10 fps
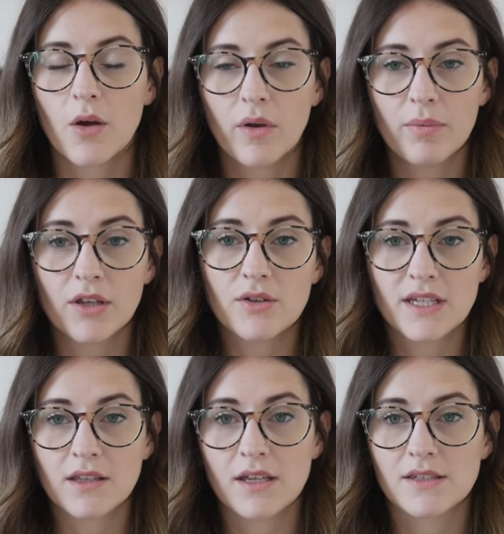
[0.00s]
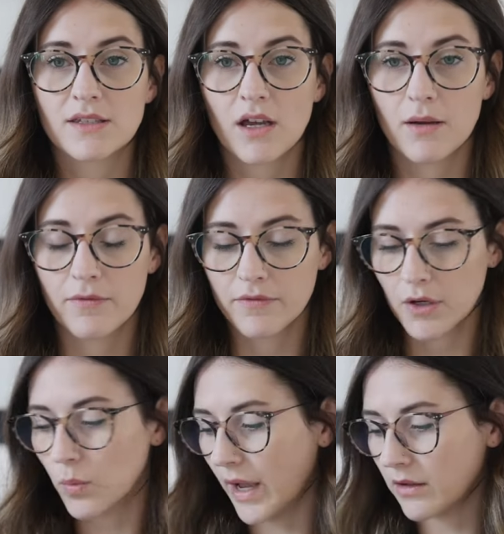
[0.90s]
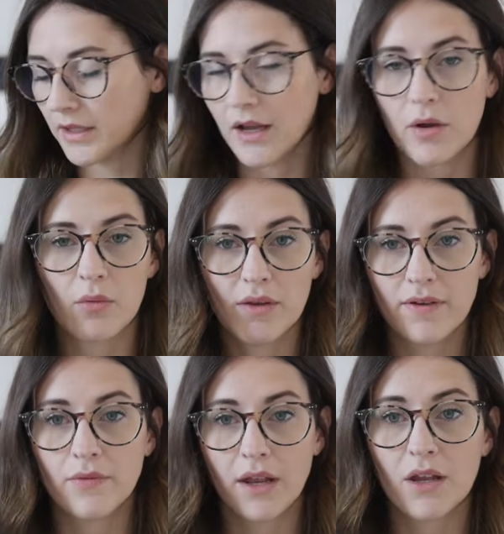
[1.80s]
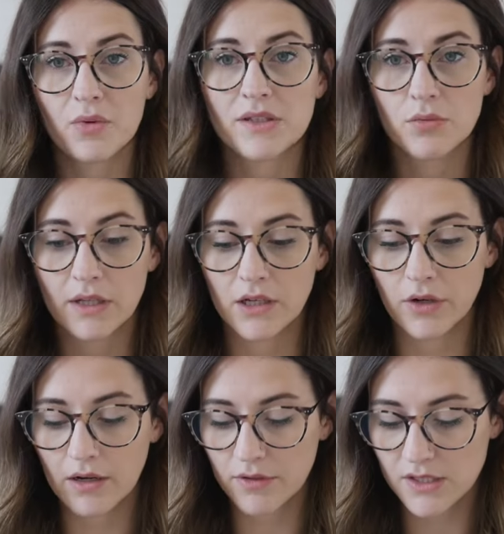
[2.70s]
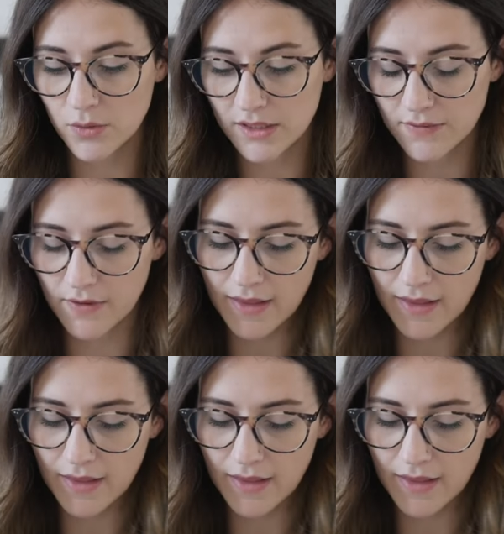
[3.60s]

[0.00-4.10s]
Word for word: we've been using this um, for a while now, and we found that it was a really great resource for